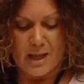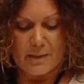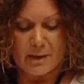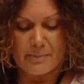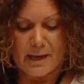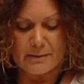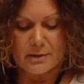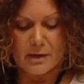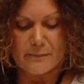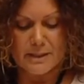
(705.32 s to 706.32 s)
My partner
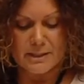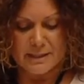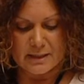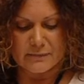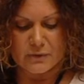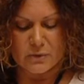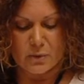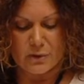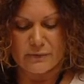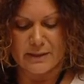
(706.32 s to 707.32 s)
and I have been together for
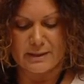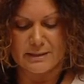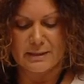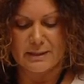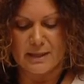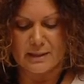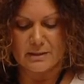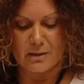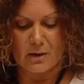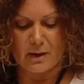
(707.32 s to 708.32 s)
12 years, and in that
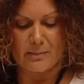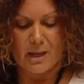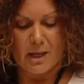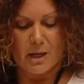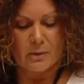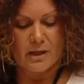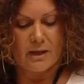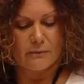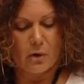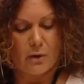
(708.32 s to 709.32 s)
time we
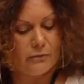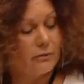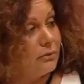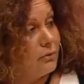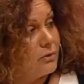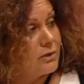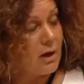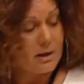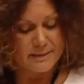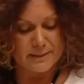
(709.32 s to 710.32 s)
have gone through good
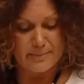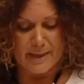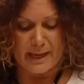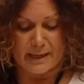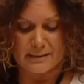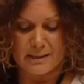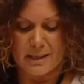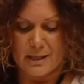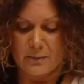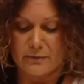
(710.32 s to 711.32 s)
times and bad.
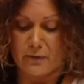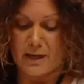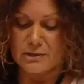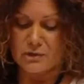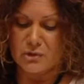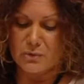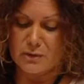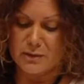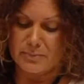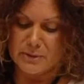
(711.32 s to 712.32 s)
We've raised
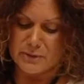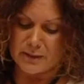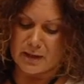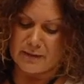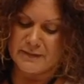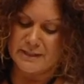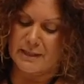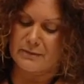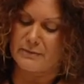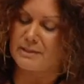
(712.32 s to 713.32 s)
children and built a life
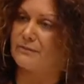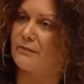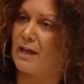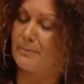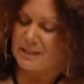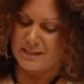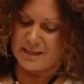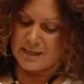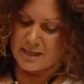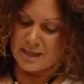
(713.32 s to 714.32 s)
together as a family,
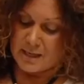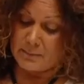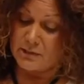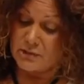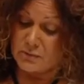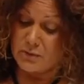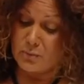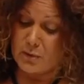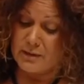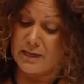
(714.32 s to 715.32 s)
and my children
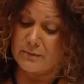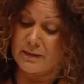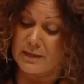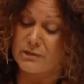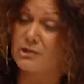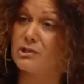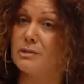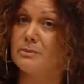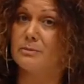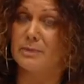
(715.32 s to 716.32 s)
wanted our
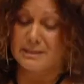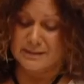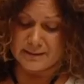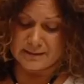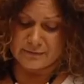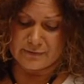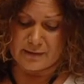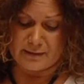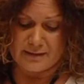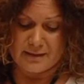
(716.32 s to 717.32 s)
relationship to be
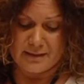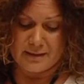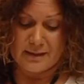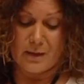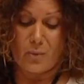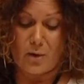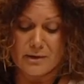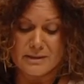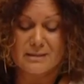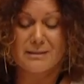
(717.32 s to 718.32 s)
solidified. And they
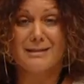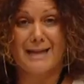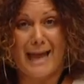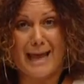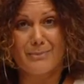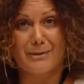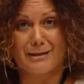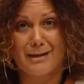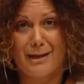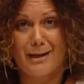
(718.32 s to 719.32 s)
wanted it to
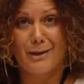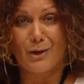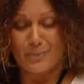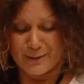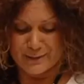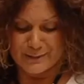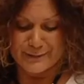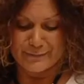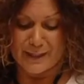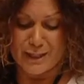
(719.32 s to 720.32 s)
happen not because
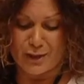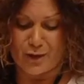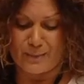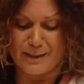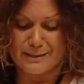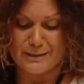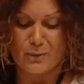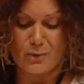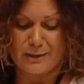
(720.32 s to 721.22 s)
of economics or